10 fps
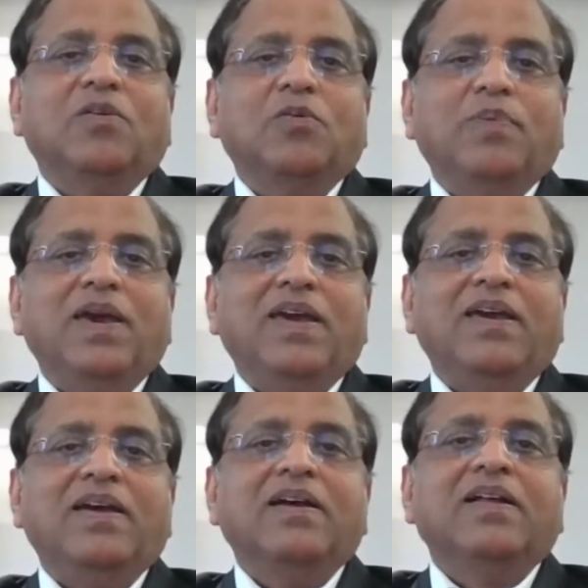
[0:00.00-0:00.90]

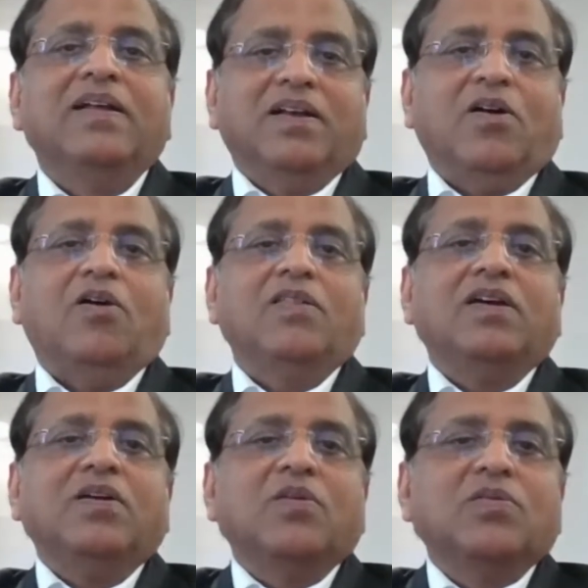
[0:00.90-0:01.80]
rupee or
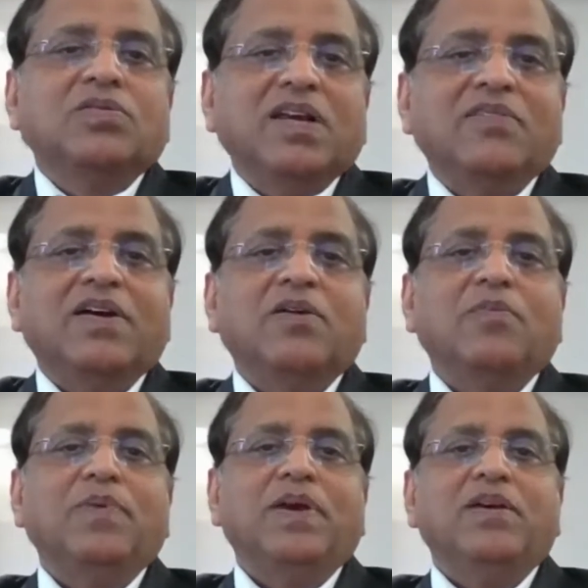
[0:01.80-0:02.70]
the silver
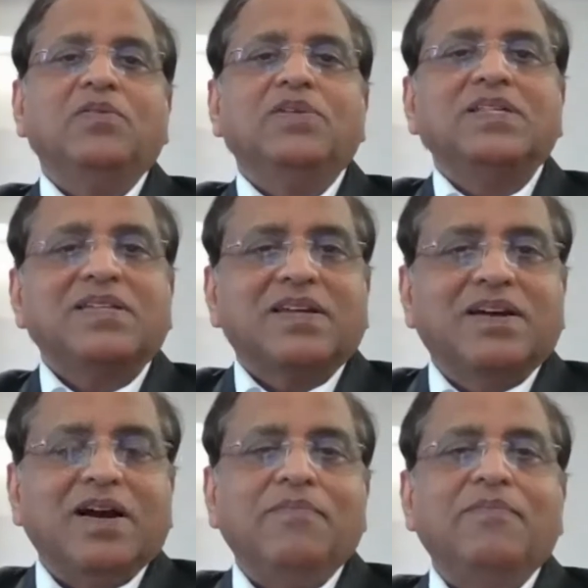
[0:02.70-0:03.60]
rupee, you
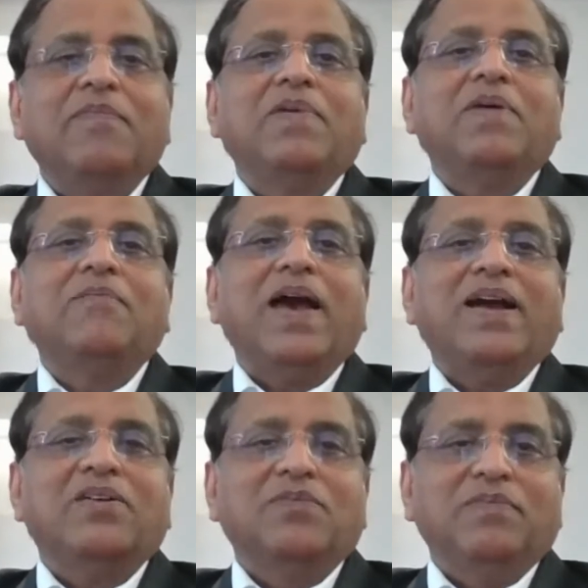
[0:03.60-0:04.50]
just come
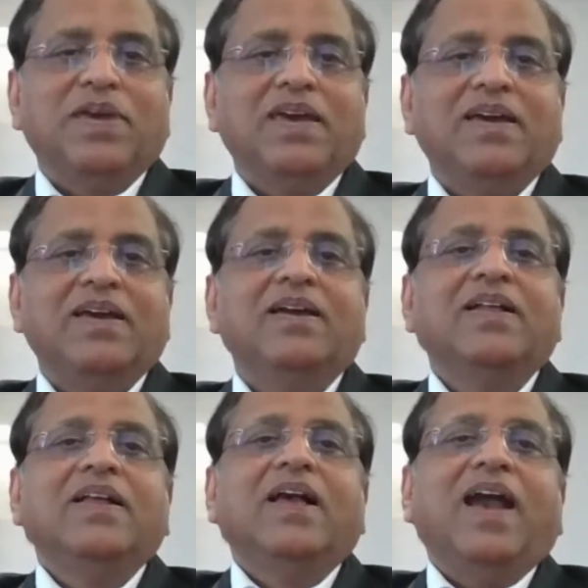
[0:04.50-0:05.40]
back to me,
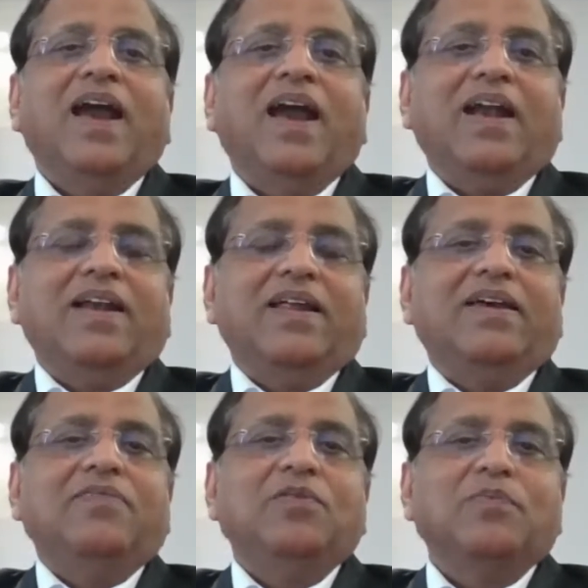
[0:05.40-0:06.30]
and
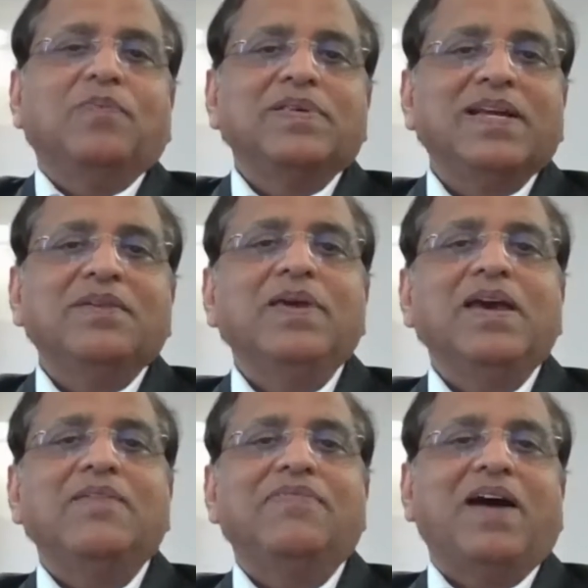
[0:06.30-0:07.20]
if you present
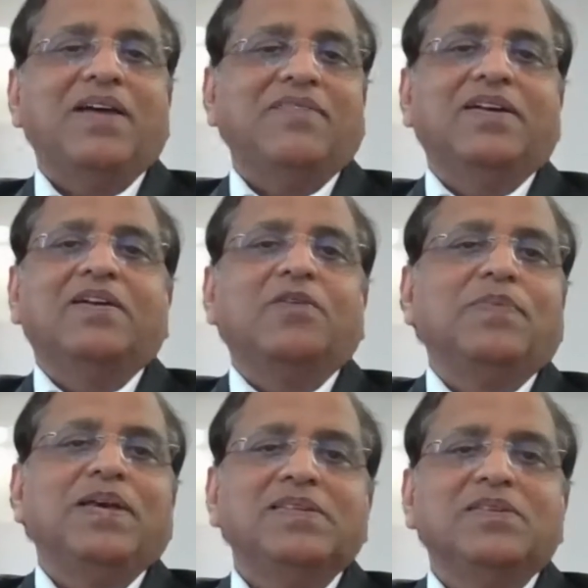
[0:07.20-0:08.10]
me a 500
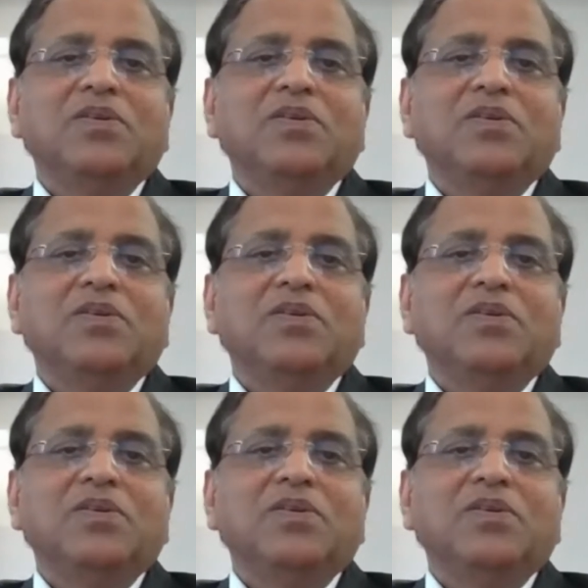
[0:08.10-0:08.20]
rupees